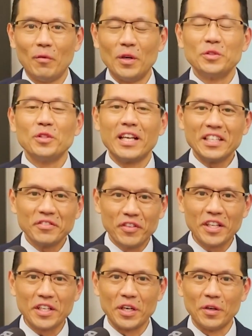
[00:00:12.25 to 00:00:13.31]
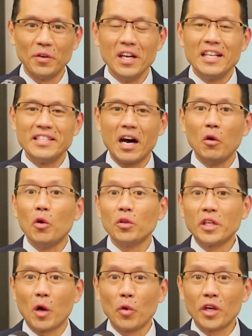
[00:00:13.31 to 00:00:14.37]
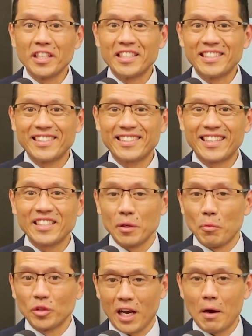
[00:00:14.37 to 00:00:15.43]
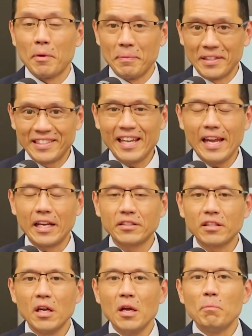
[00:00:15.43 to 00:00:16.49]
Well, in today's video, not only are we going to discuss the most common mistakes,